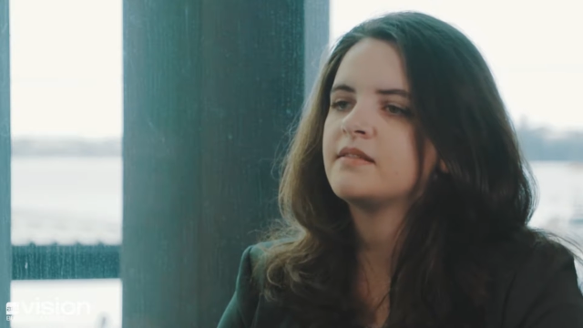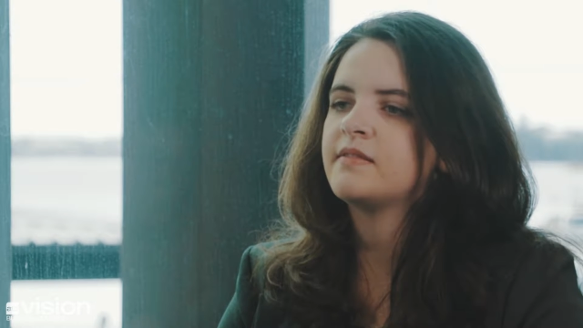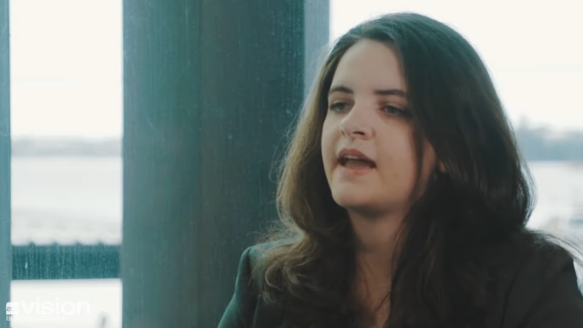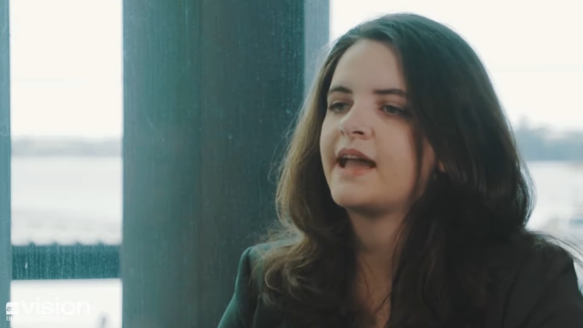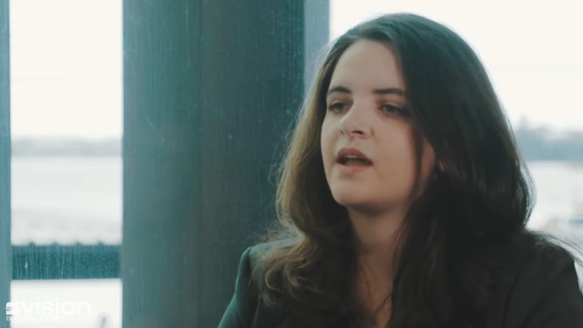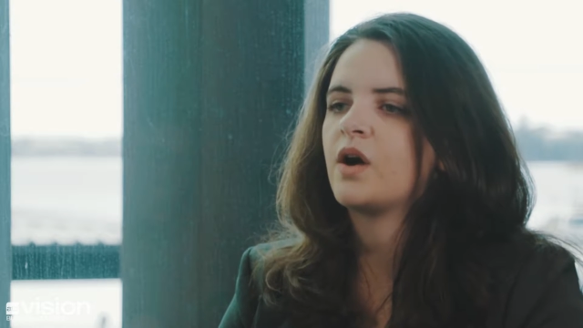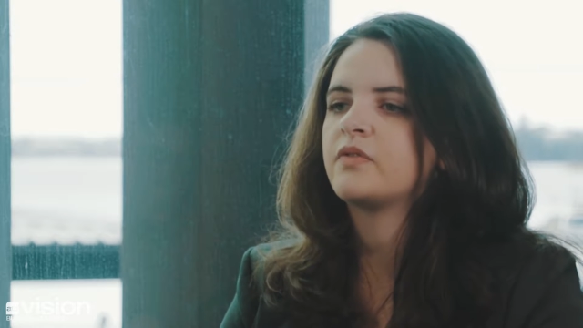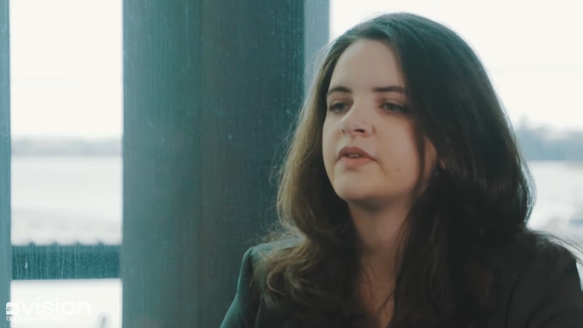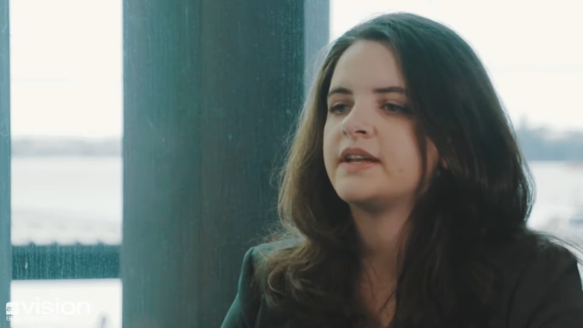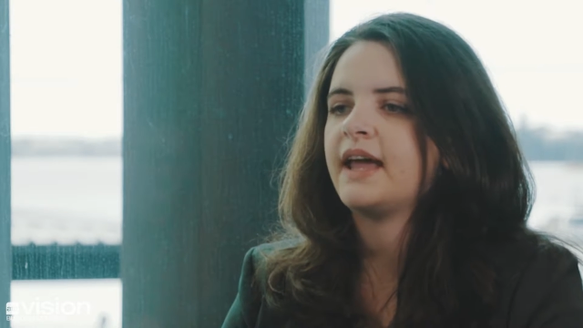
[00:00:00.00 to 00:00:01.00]
they
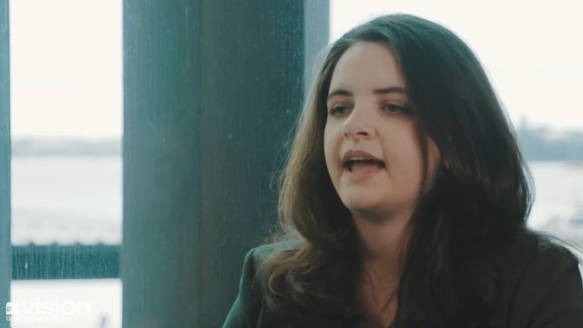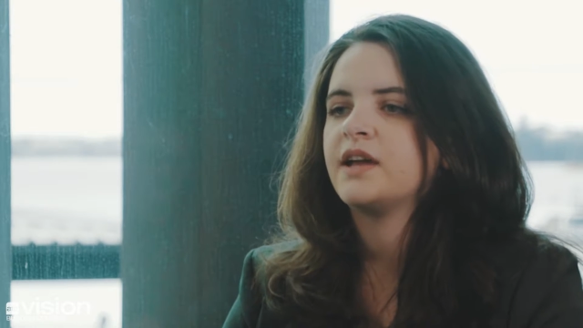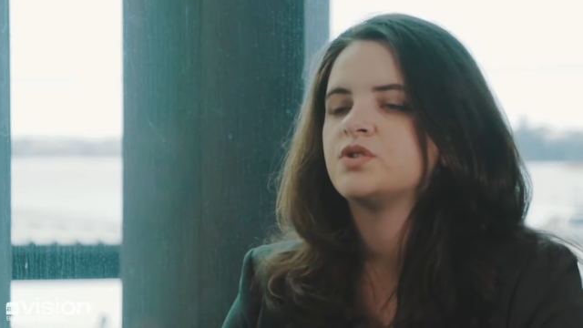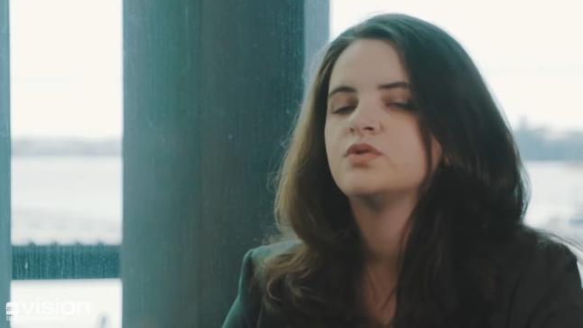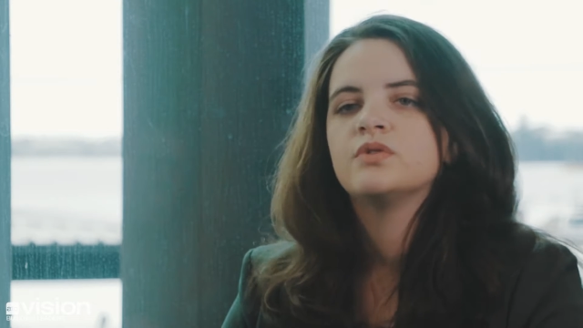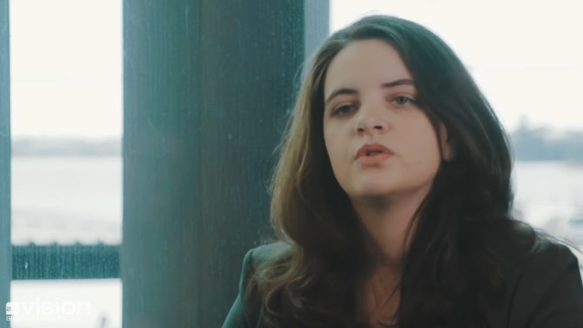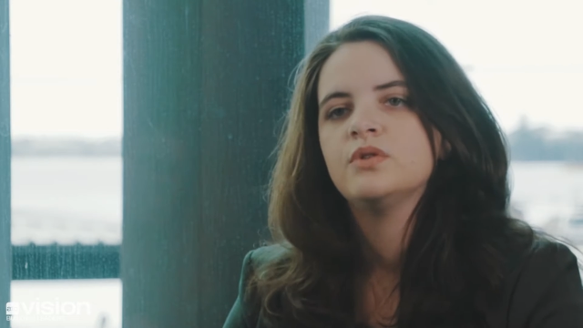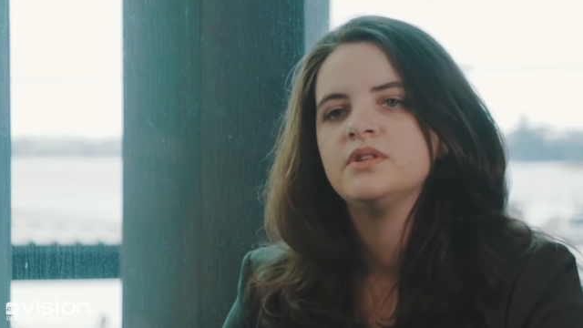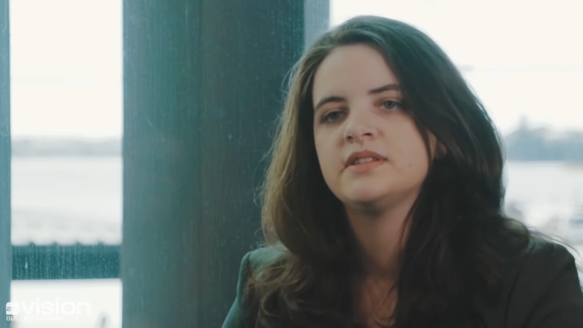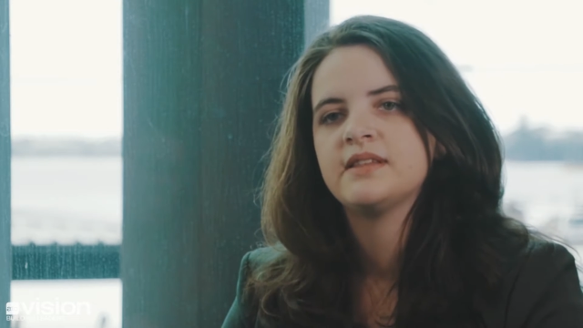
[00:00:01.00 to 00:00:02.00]
offered a short
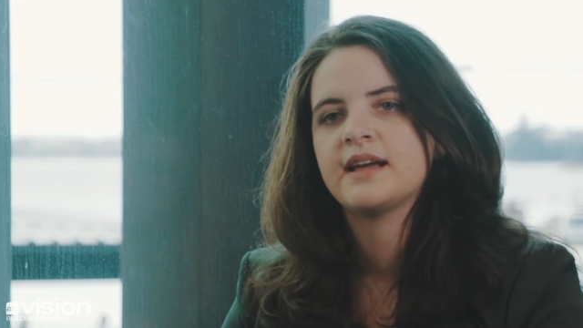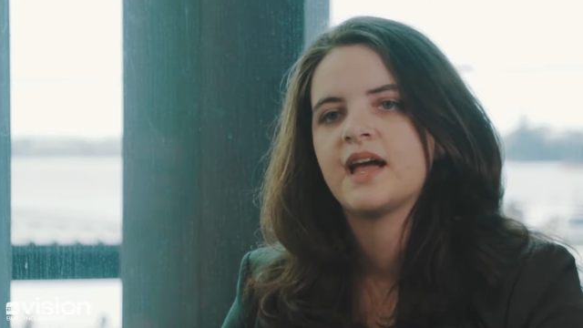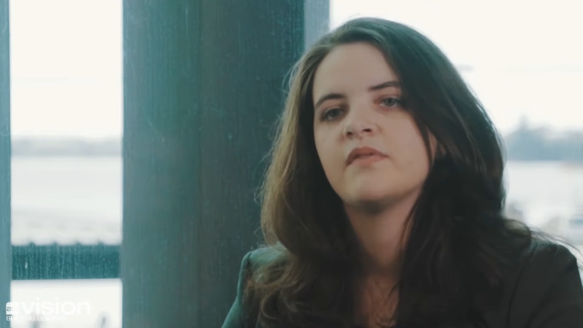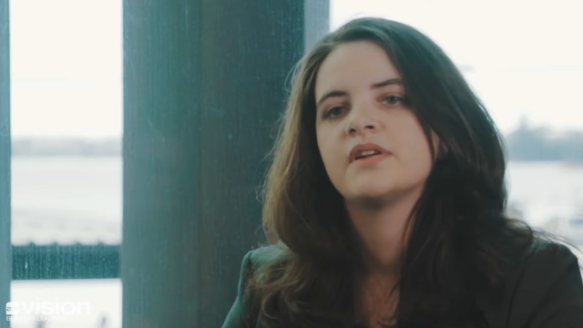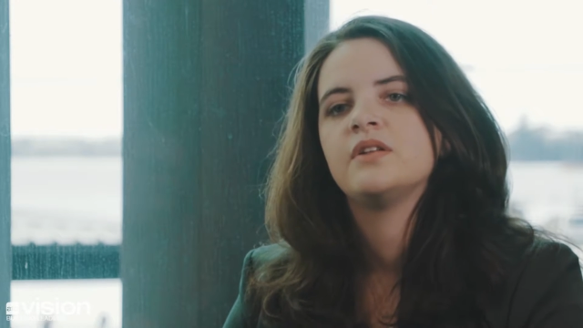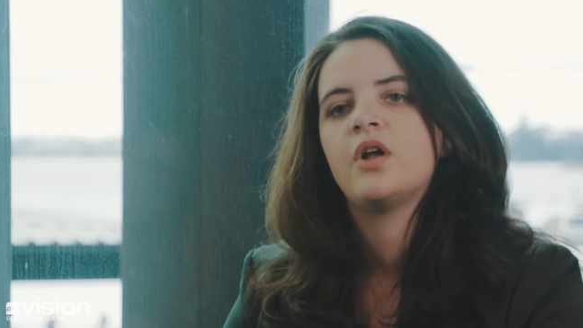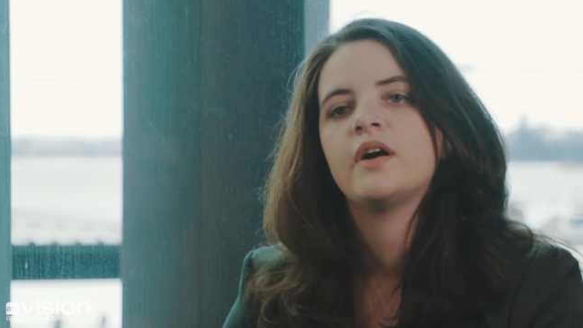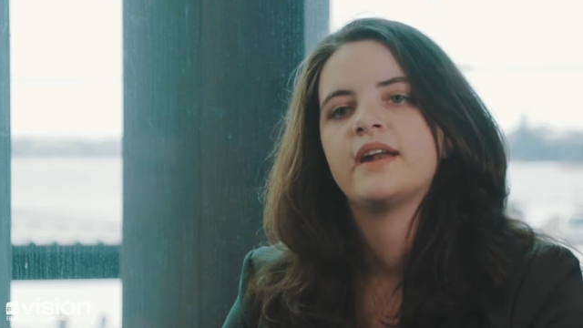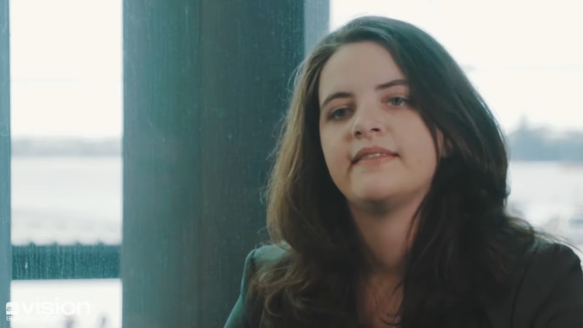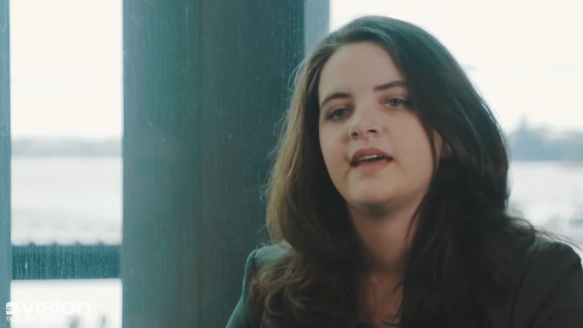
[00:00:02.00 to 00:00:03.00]
course that covered a
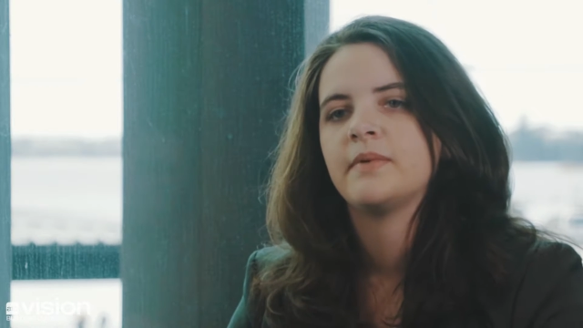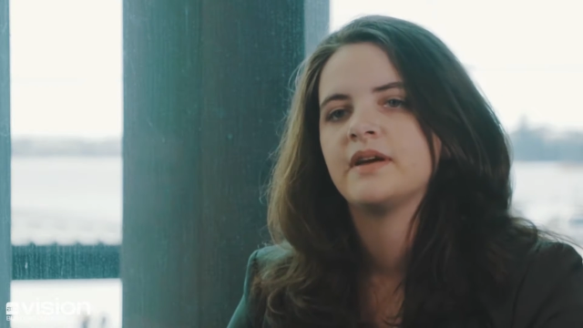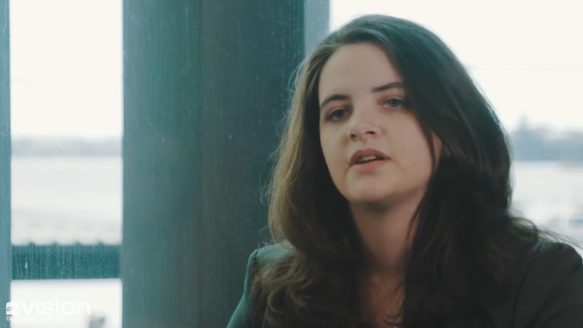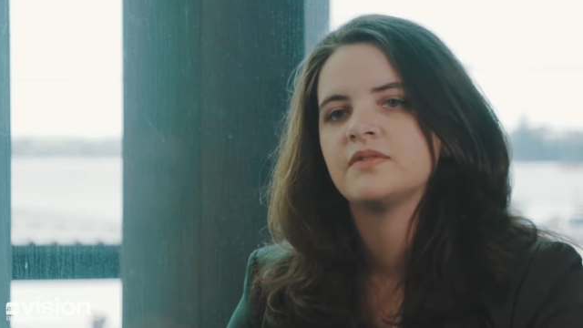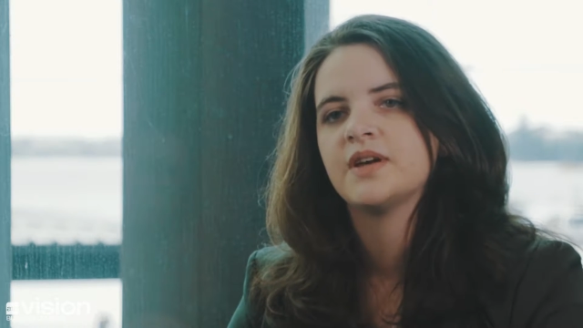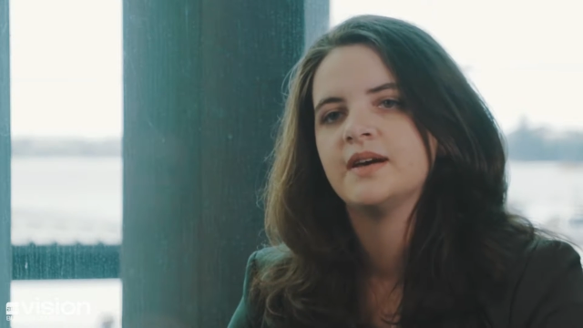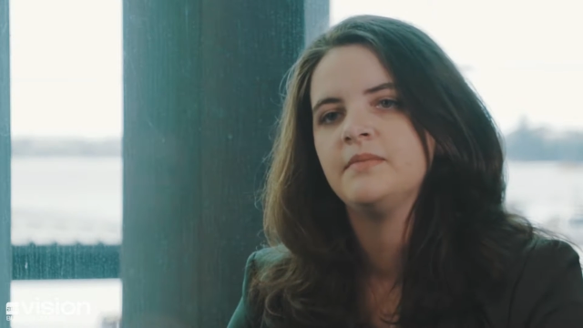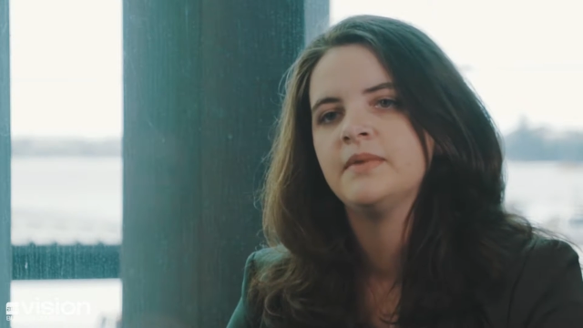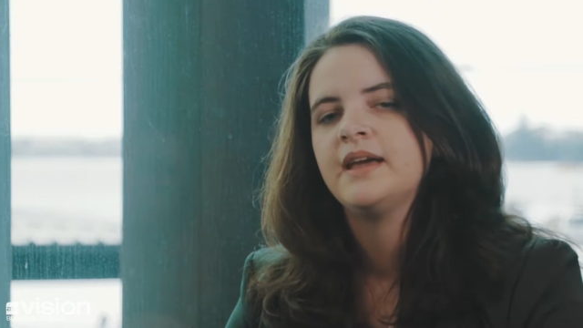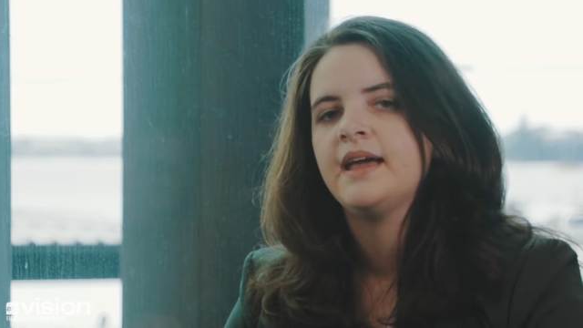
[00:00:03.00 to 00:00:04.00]
lot in that period of time